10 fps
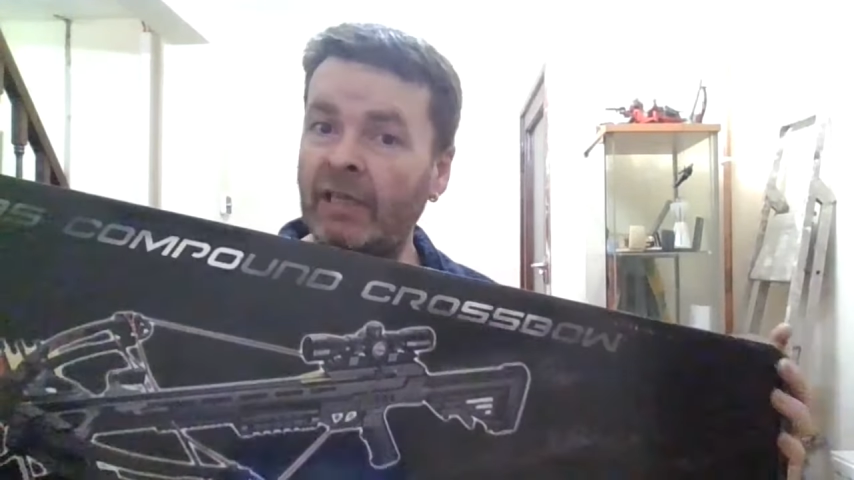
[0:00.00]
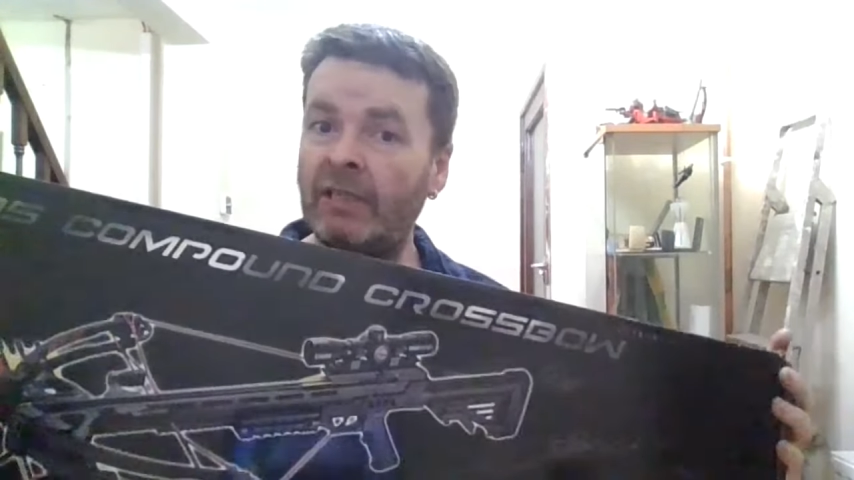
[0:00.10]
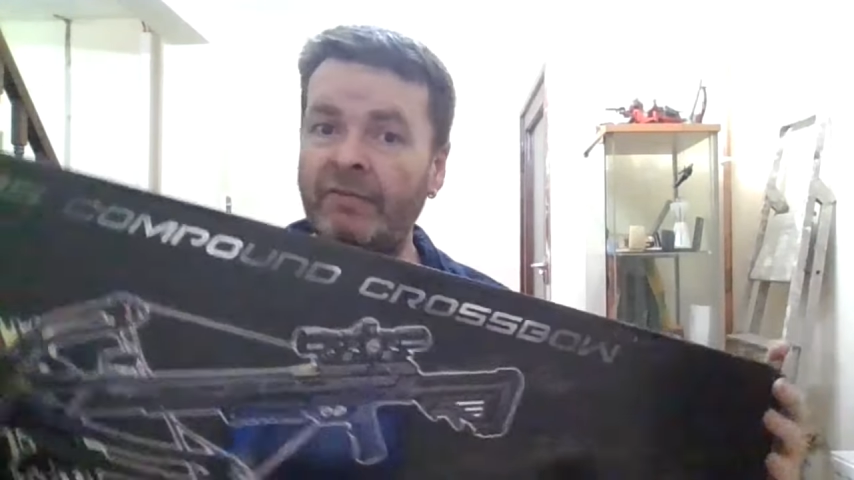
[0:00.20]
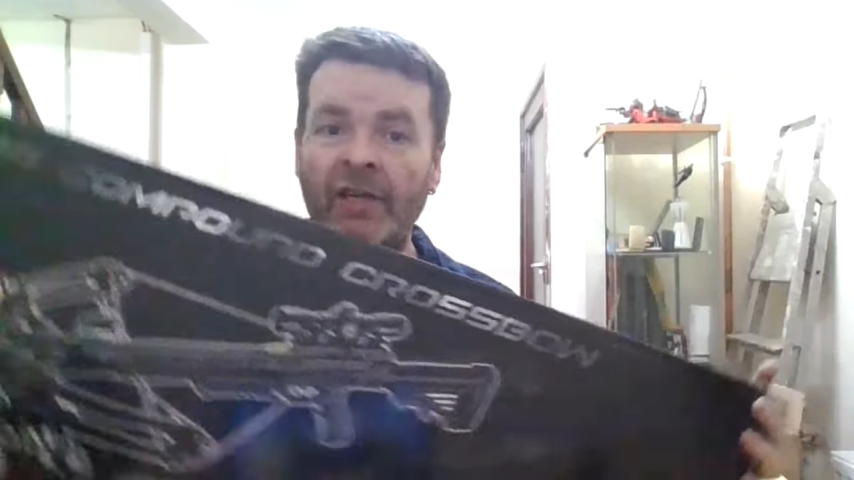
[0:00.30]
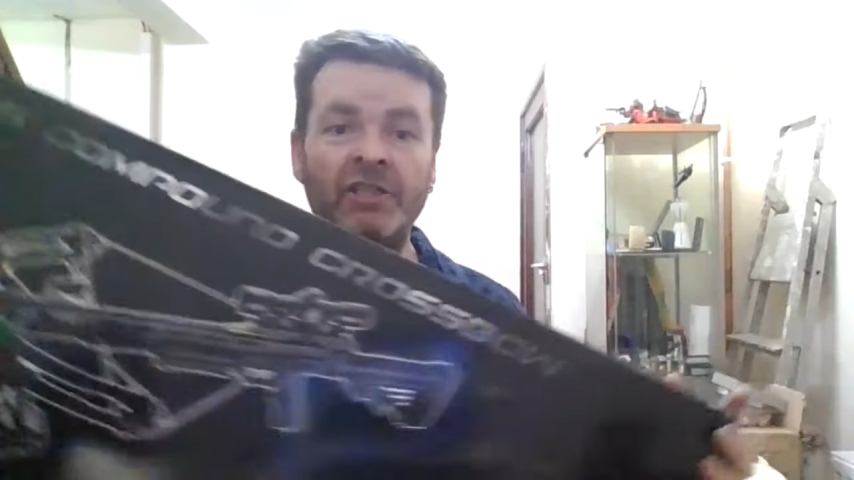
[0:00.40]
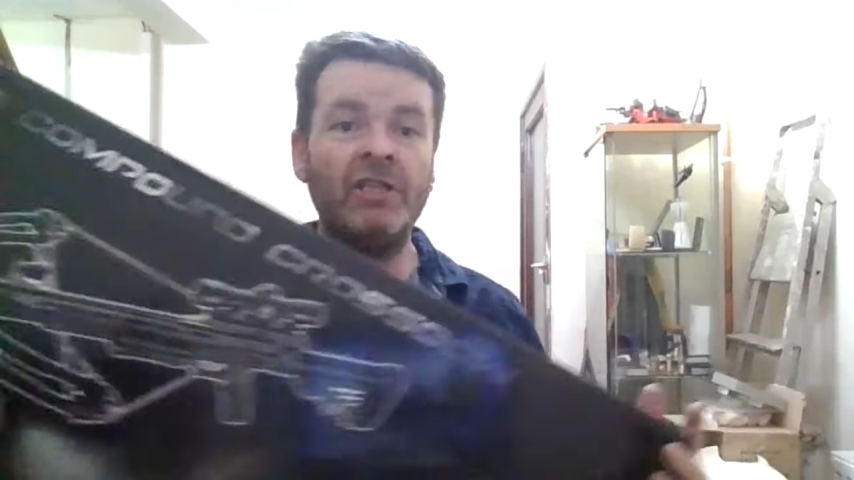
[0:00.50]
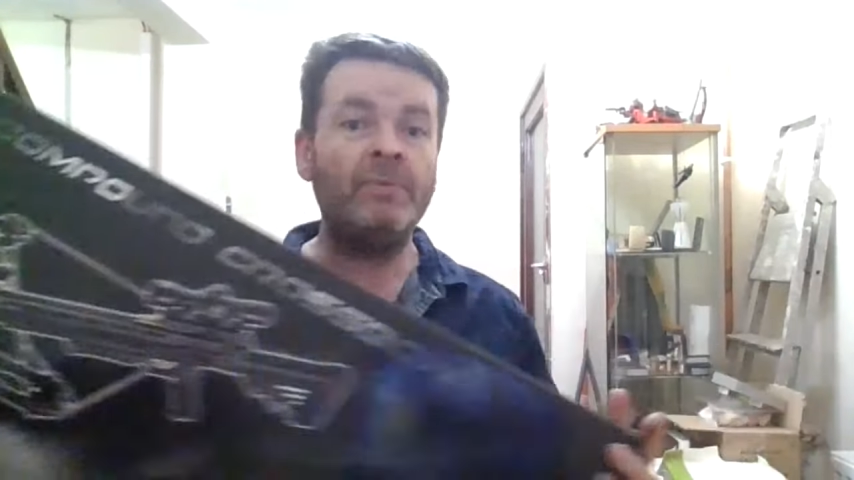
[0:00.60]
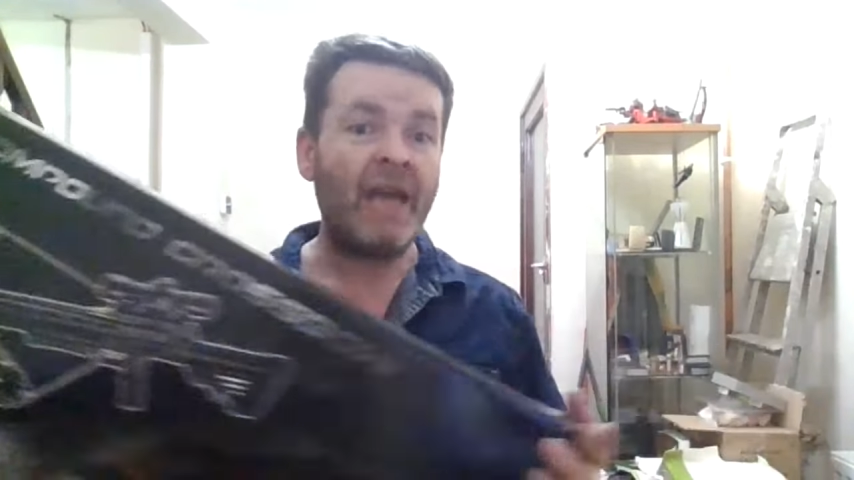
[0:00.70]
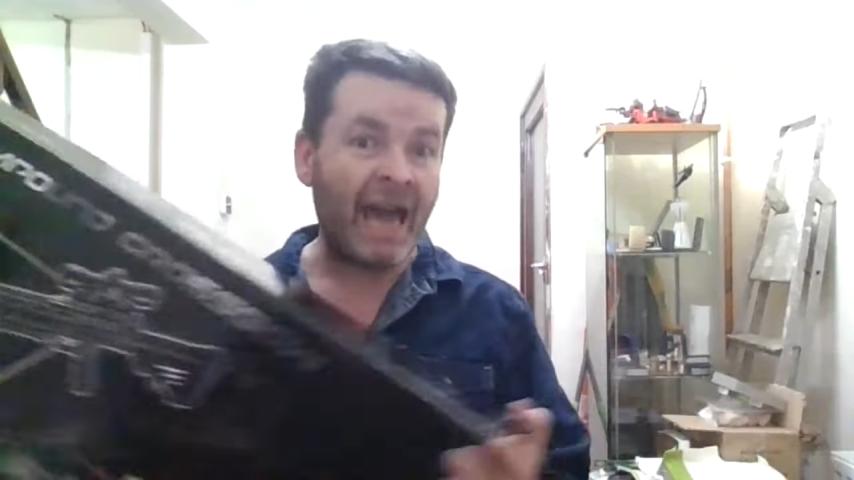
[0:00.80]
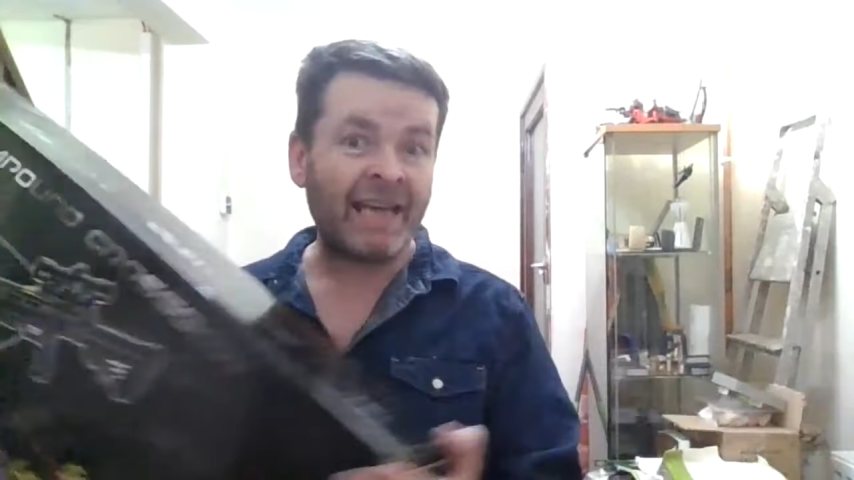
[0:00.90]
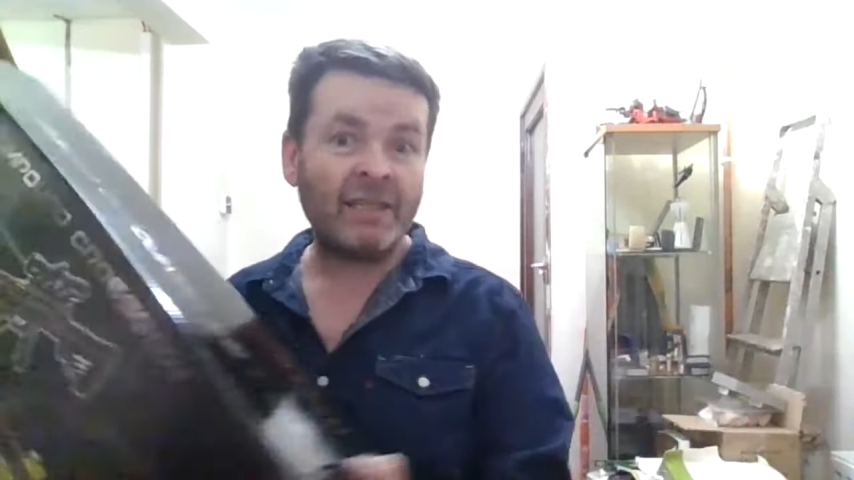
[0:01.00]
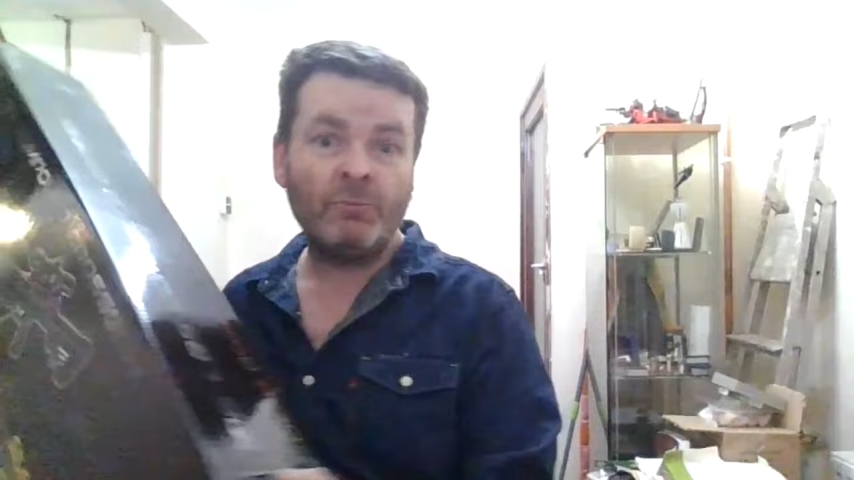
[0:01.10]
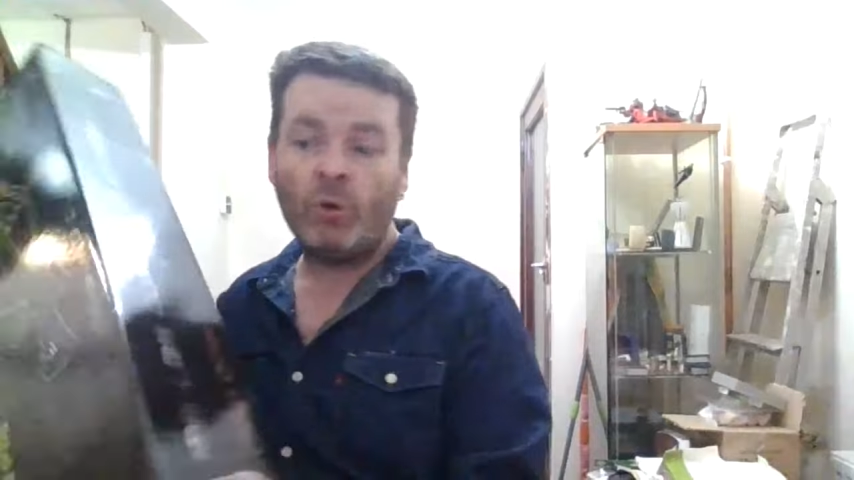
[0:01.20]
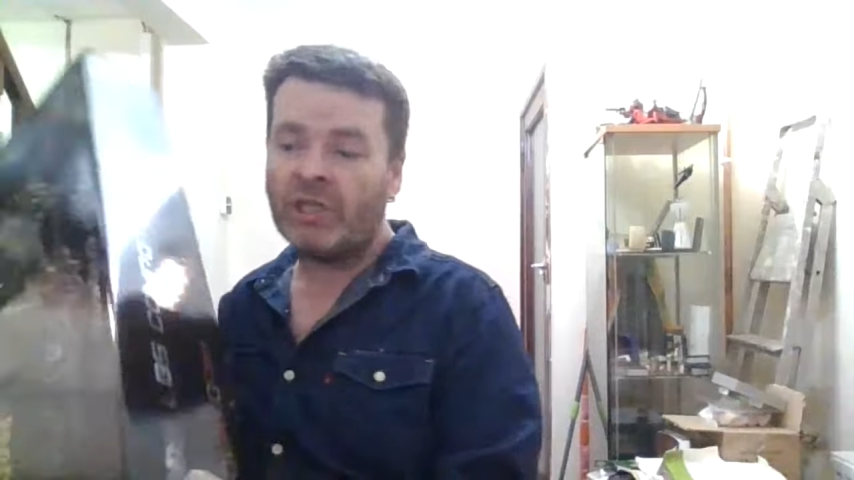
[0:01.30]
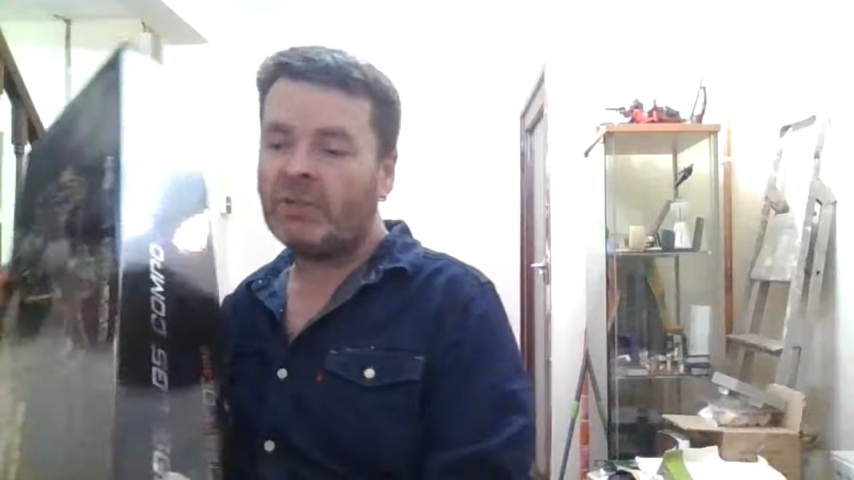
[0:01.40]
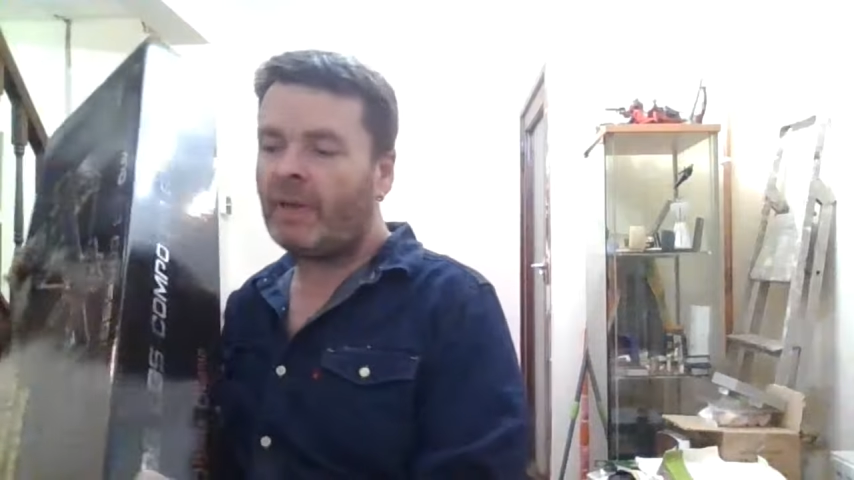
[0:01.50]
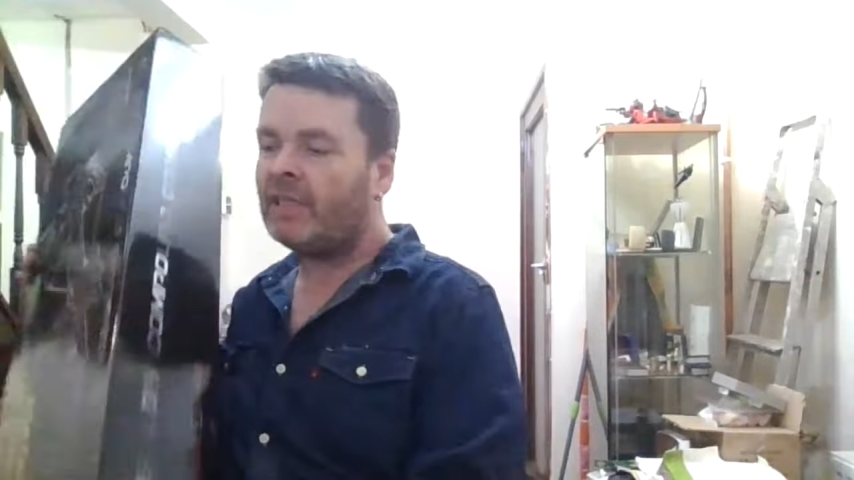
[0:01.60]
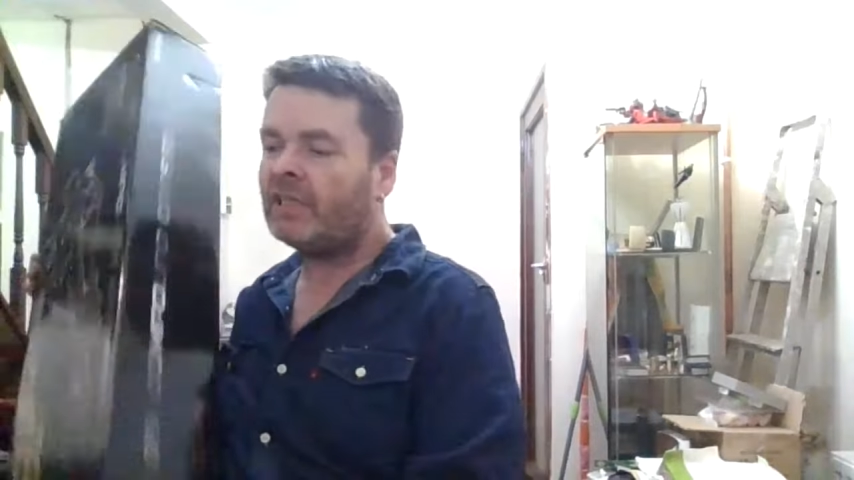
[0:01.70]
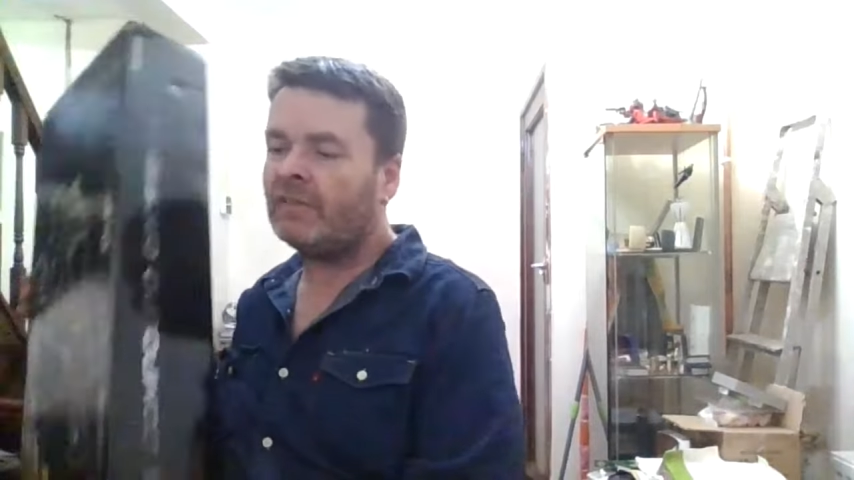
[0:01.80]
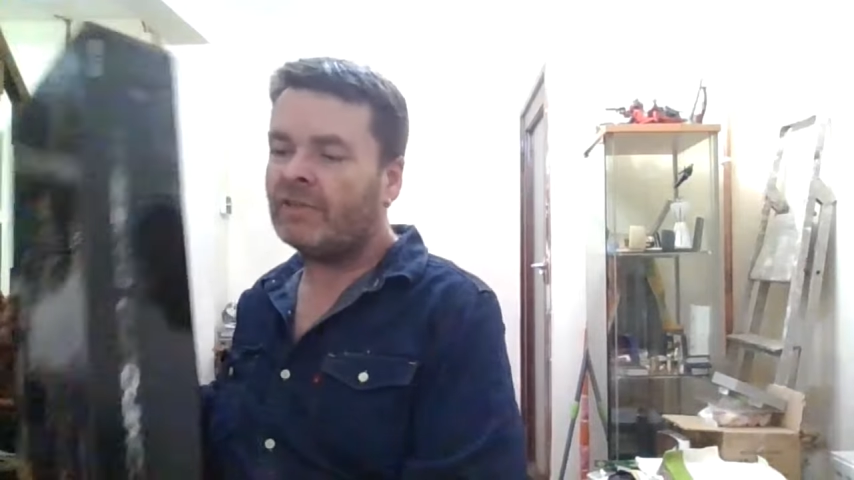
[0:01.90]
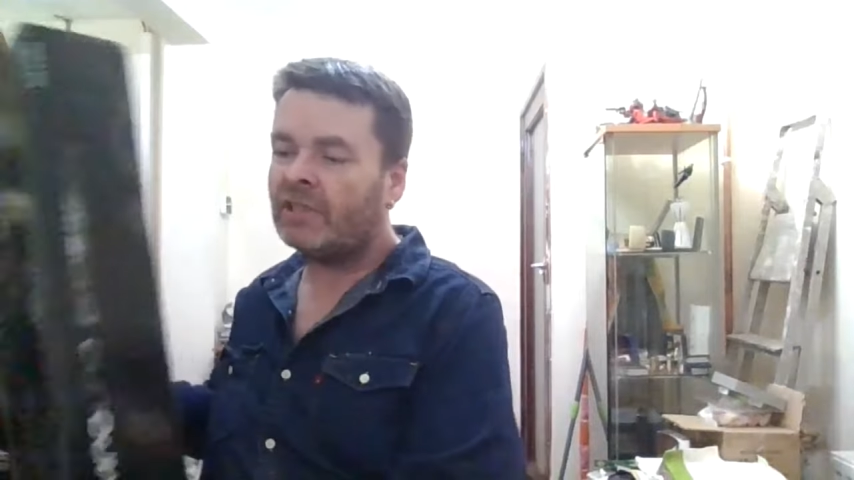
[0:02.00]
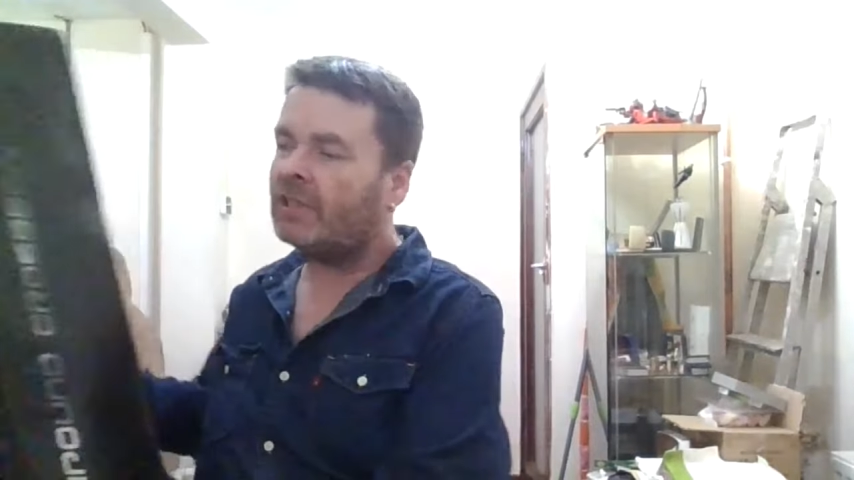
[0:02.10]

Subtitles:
under various names and more expensive,